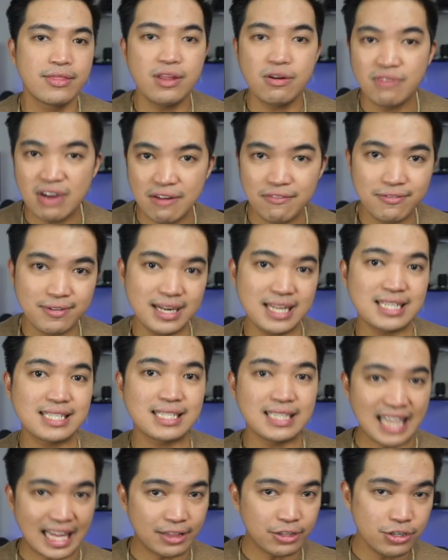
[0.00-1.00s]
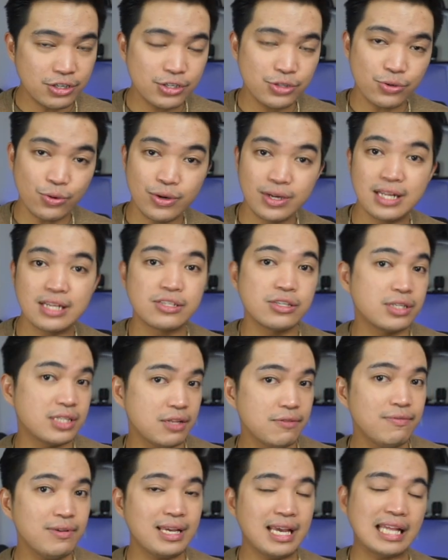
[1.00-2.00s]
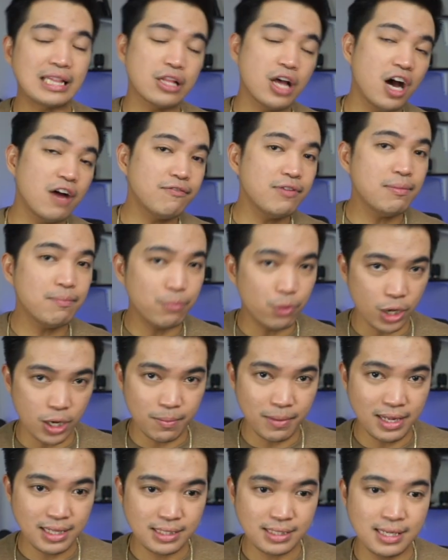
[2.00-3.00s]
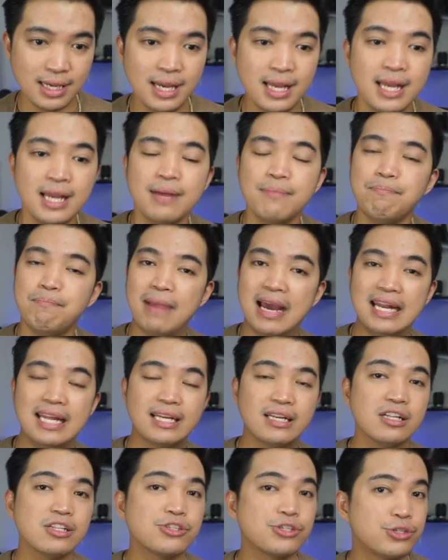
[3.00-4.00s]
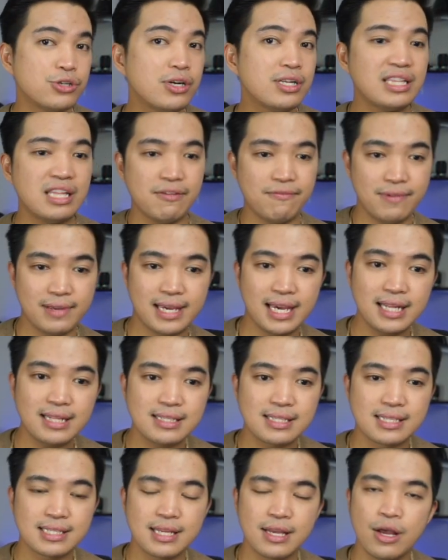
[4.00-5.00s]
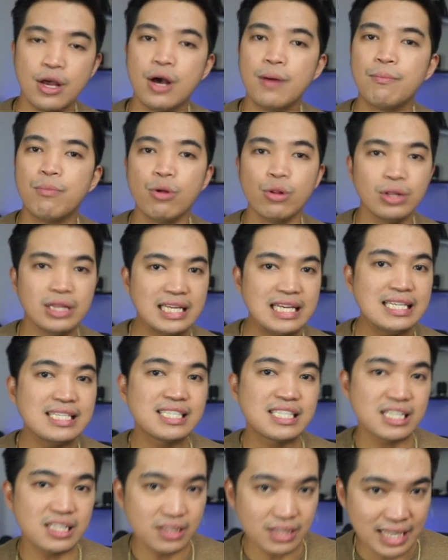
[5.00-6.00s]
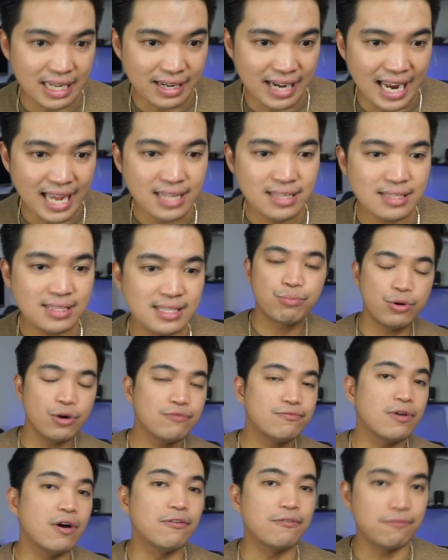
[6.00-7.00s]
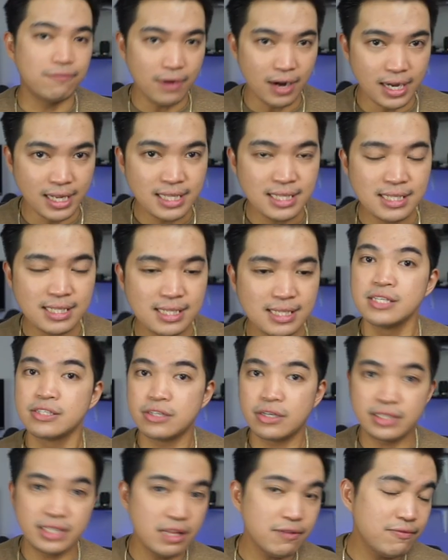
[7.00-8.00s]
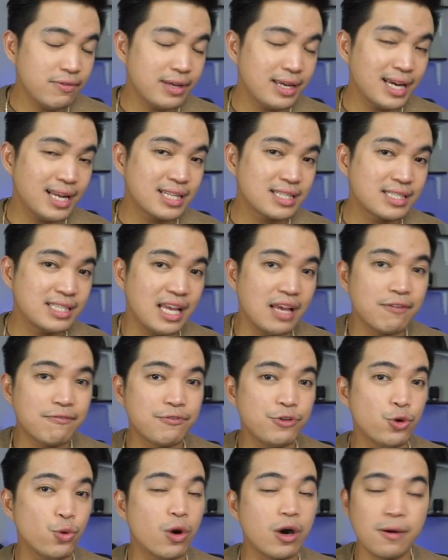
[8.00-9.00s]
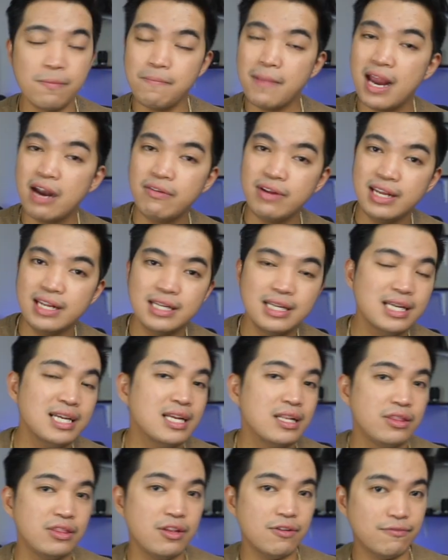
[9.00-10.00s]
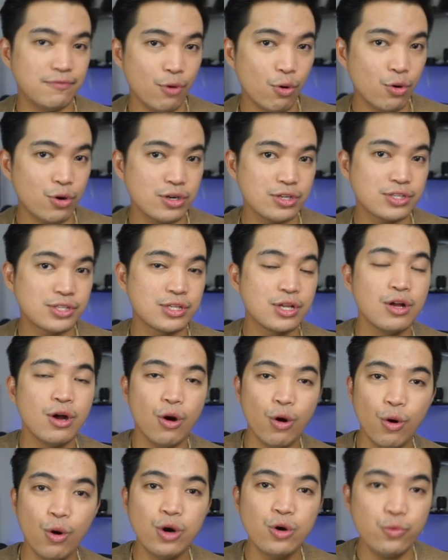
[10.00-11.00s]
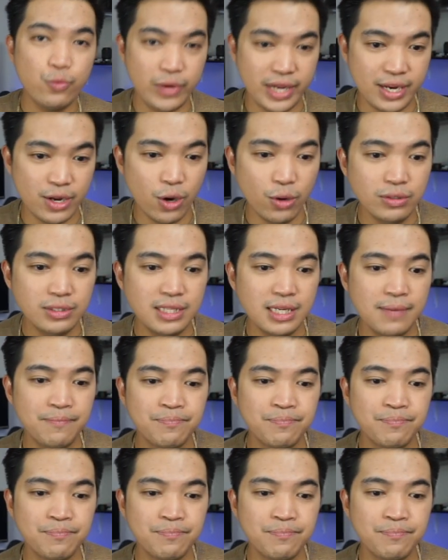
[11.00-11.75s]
reference letters or the certificate of employment, medical certificates, police clearance, proof of funds, certificates if you are married, divorced, or widowed,